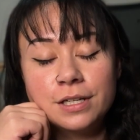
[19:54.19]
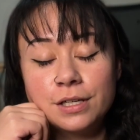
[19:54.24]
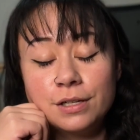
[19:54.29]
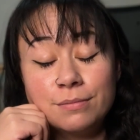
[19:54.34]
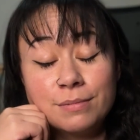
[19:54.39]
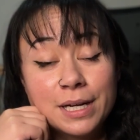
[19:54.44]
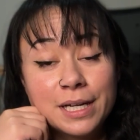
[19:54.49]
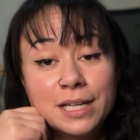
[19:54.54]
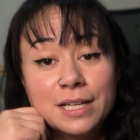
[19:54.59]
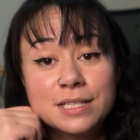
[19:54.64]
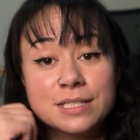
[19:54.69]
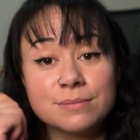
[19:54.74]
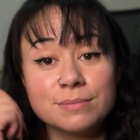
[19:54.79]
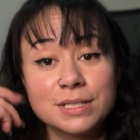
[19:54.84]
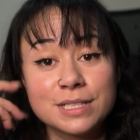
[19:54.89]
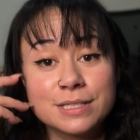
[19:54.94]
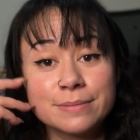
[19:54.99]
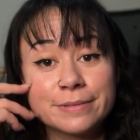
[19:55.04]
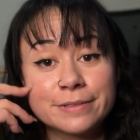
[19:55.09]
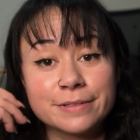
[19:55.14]
You might get some
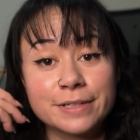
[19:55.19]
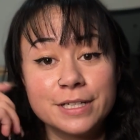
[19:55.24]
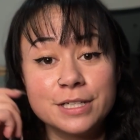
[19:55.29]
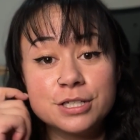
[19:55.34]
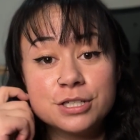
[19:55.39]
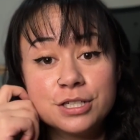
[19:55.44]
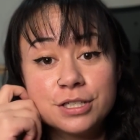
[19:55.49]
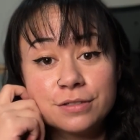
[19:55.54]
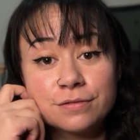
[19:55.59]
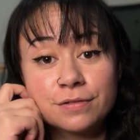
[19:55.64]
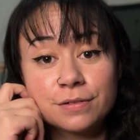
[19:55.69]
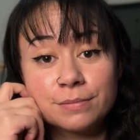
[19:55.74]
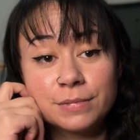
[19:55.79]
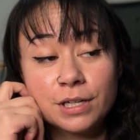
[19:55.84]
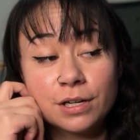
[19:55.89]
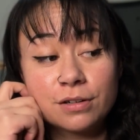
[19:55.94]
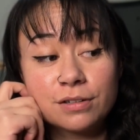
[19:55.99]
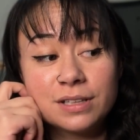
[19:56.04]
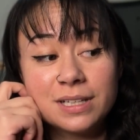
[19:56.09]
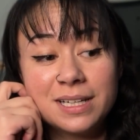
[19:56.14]
inspiration from
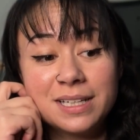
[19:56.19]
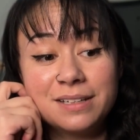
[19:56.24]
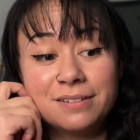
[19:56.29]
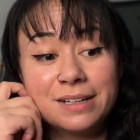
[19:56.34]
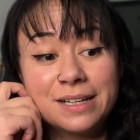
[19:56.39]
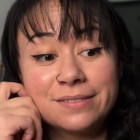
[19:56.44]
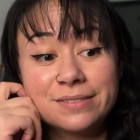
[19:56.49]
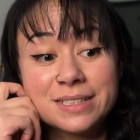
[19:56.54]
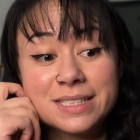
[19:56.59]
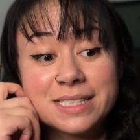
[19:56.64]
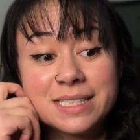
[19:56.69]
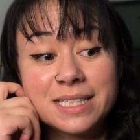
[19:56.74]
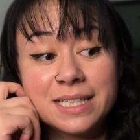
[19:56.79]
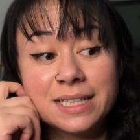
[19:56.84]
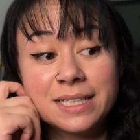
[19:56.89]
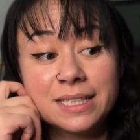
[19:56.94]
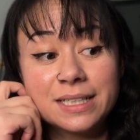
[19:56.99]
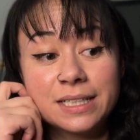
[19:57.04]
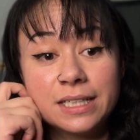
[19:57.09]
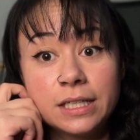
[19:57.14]
yarn that you haven't seen
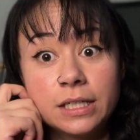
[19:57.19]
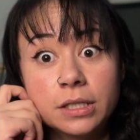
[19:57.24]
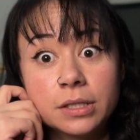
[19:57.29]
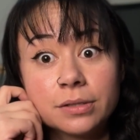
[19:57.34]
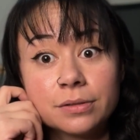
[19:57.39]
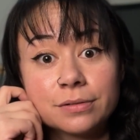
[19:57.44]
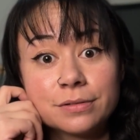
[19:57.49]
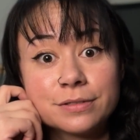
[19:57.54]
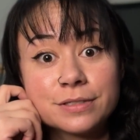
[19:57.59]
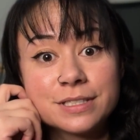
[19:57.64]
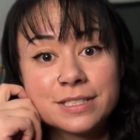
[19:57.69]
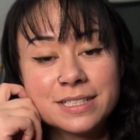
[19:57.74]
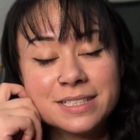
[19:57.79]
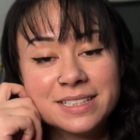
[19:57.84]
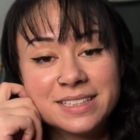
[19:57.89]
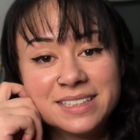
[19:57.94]
in years.